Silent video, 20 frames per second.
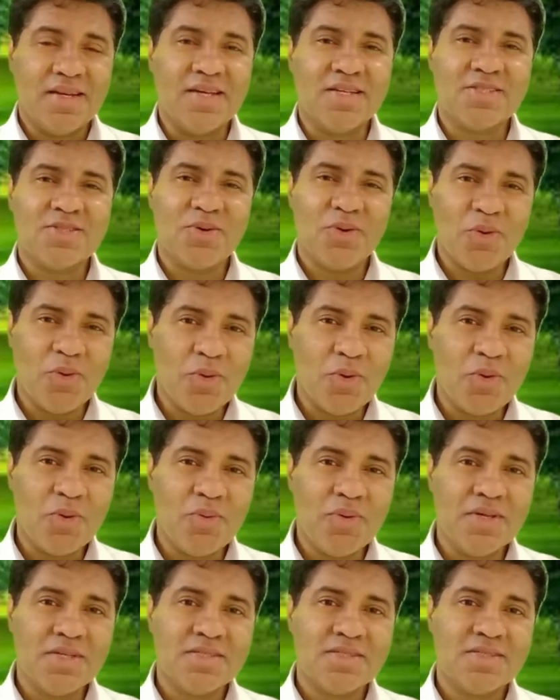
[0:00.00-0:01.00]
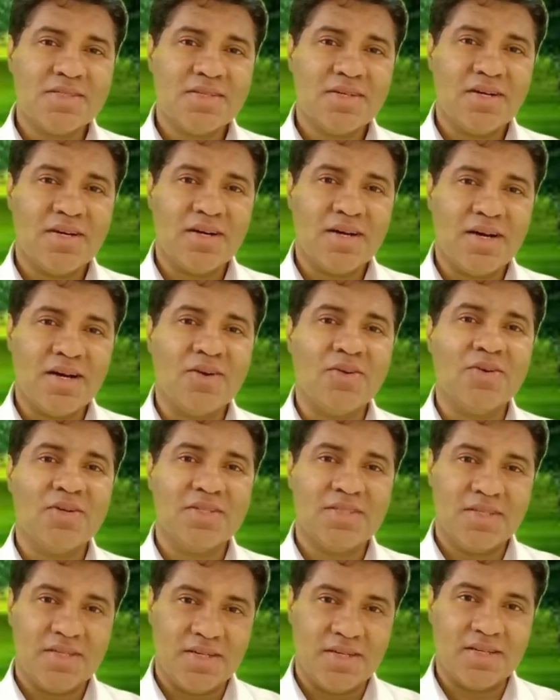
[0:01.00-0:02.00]
There's always an
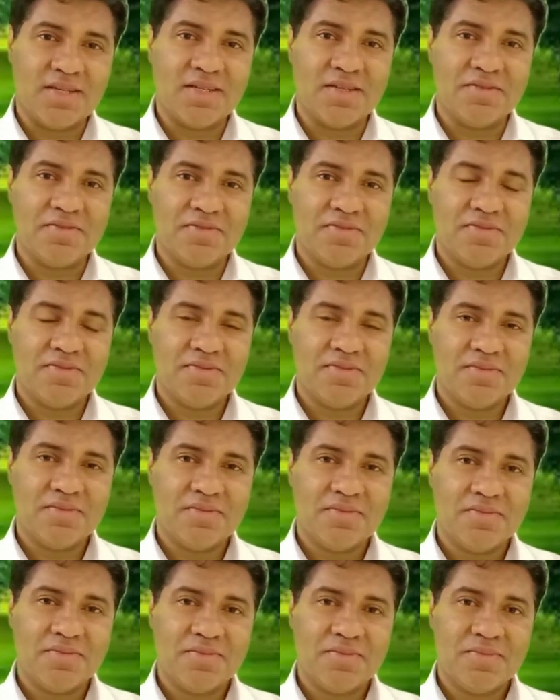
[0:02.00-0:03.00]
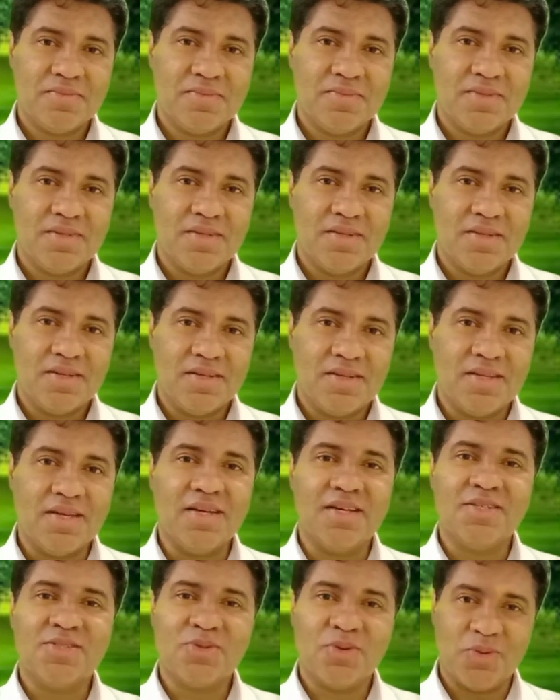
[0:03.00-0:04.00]
alternative.
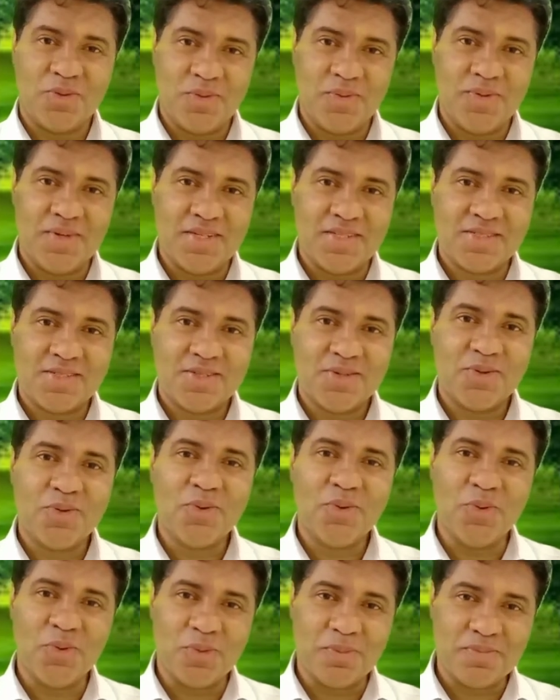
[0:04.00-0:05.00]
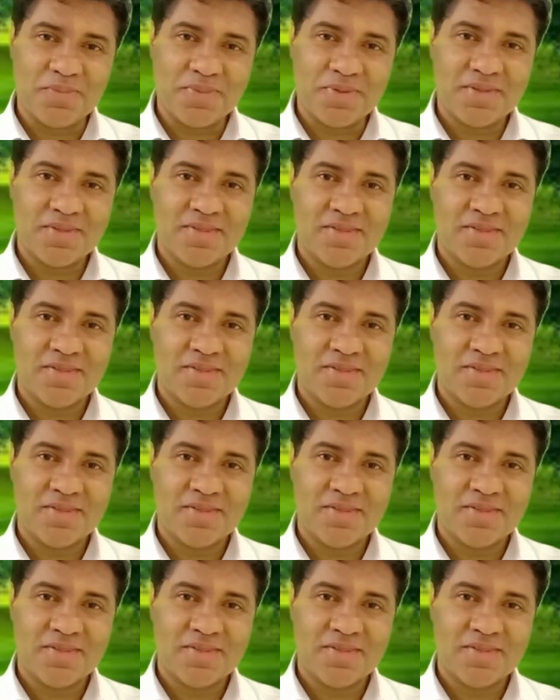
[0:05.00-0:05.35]
There is always hope.